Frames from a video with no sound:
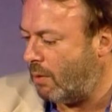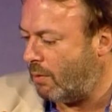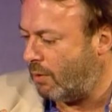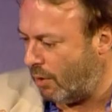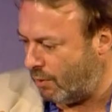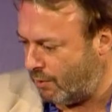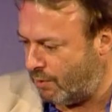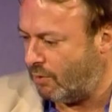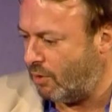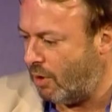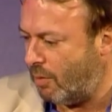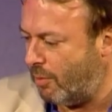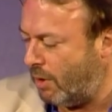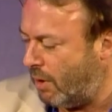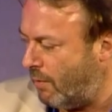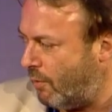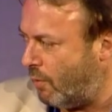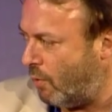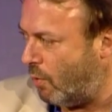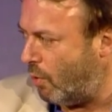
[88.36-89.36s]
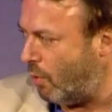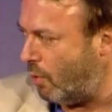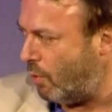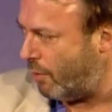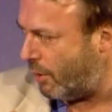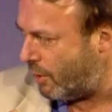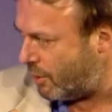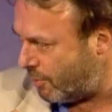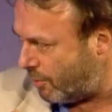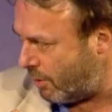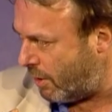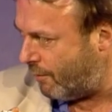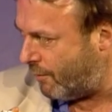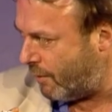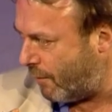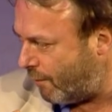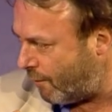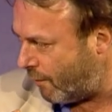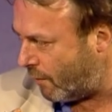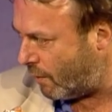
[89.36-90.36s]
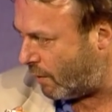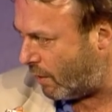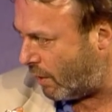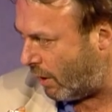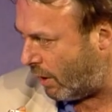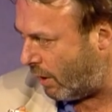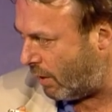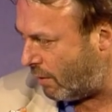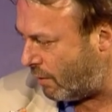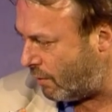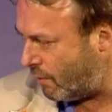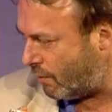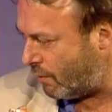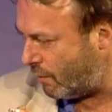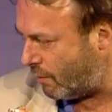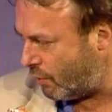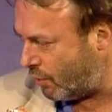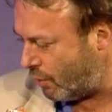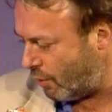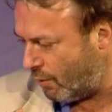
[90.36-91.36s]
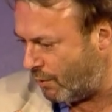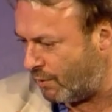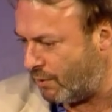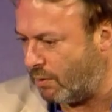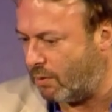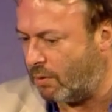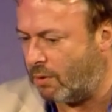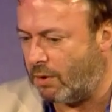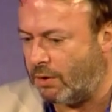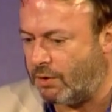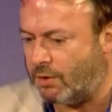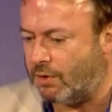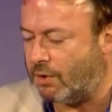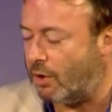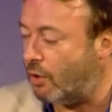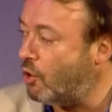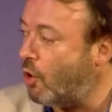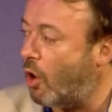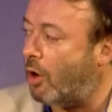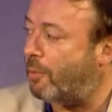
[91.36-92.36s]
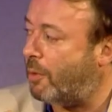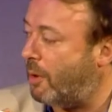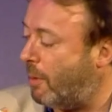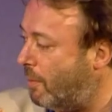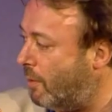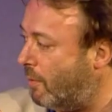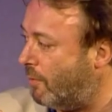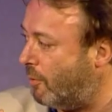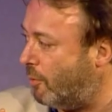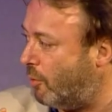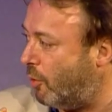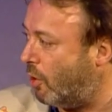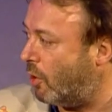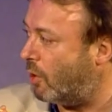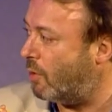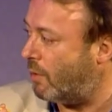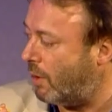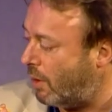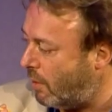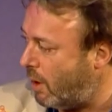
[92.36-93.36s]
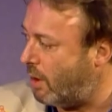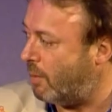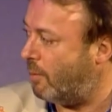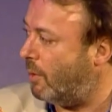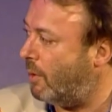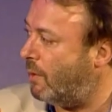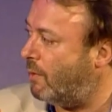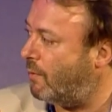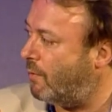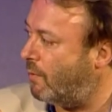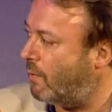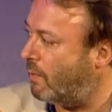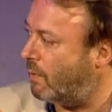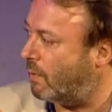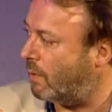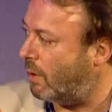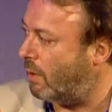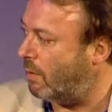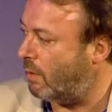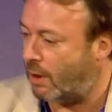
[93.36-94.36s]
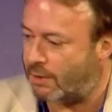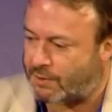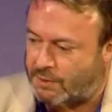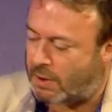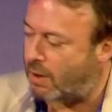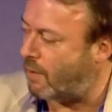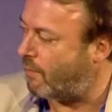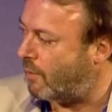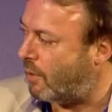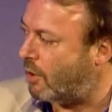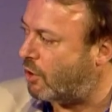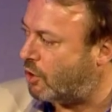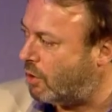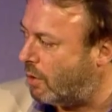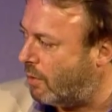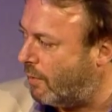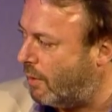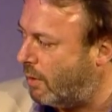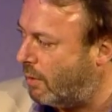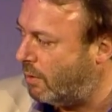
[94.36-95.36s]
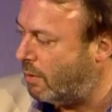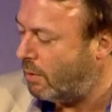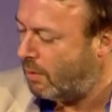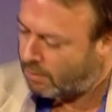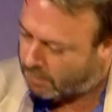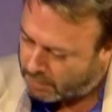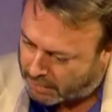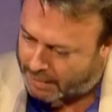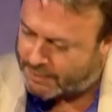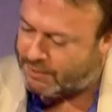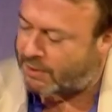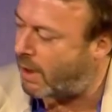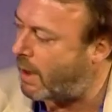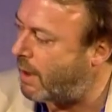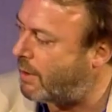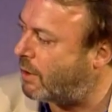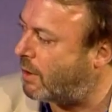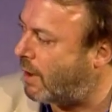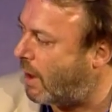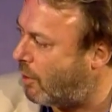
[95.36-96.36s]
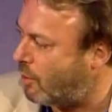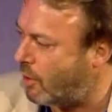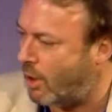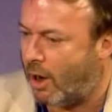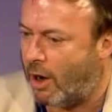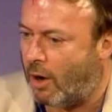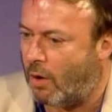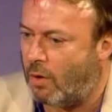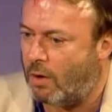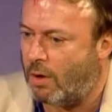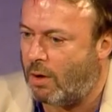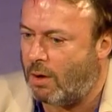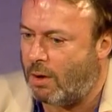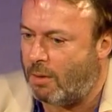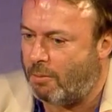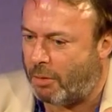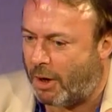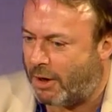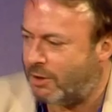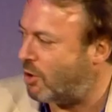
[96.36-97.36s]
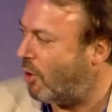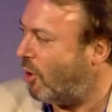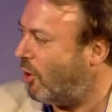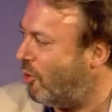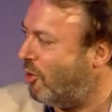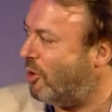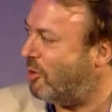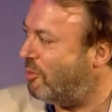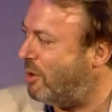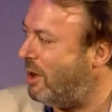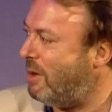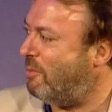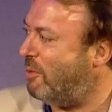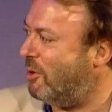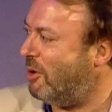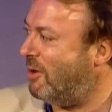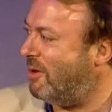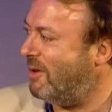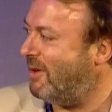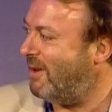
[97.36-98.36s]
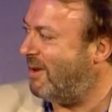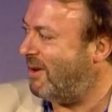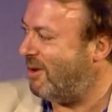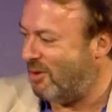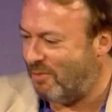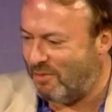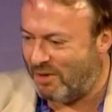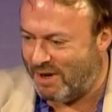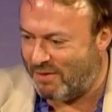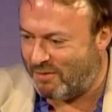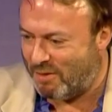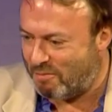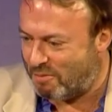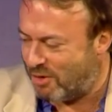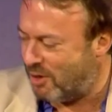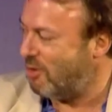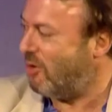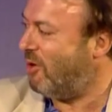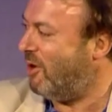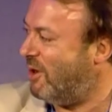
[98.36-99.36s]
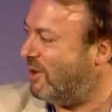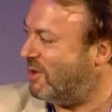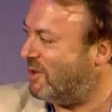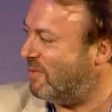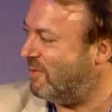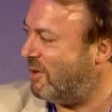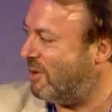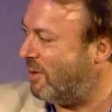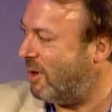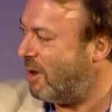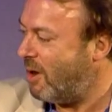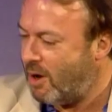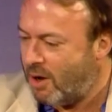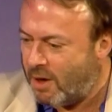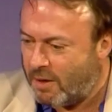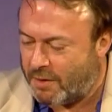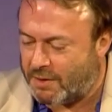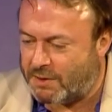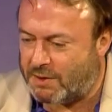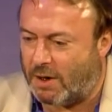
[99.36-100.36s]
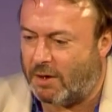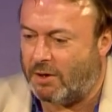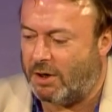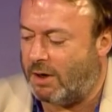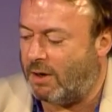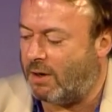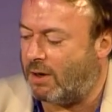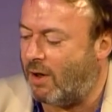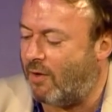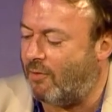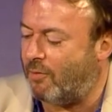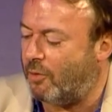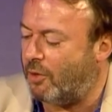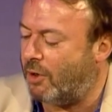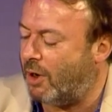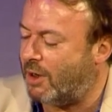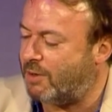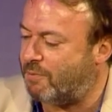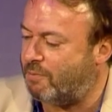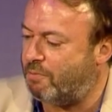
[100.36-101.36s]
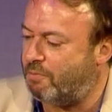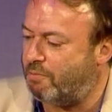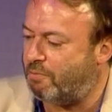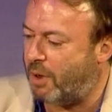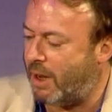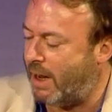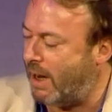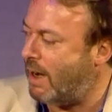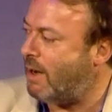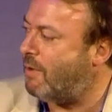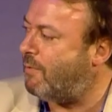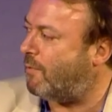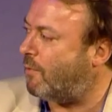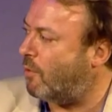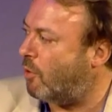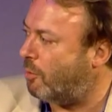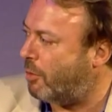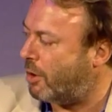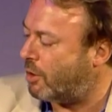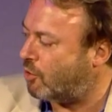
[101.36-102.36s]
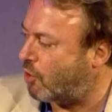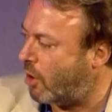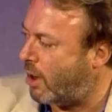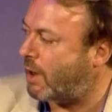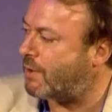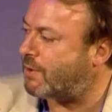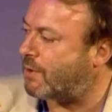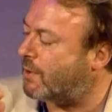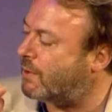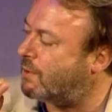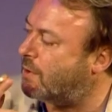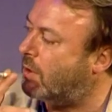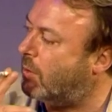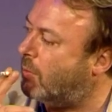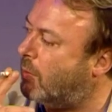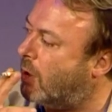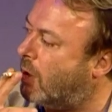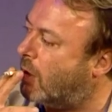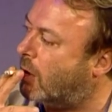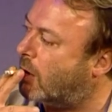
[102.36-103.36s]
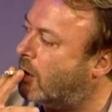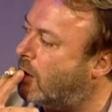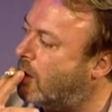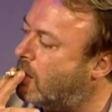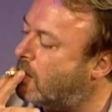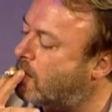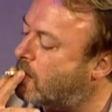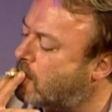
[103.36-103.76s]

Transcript: those who don't believe at all, or those who believe differently, Jews and Christians, are not people of the book, they're enemies. That's their version of it. That's handed out now by tolerant people who believe in pluralism. The Saudi government has paid for madrasas in America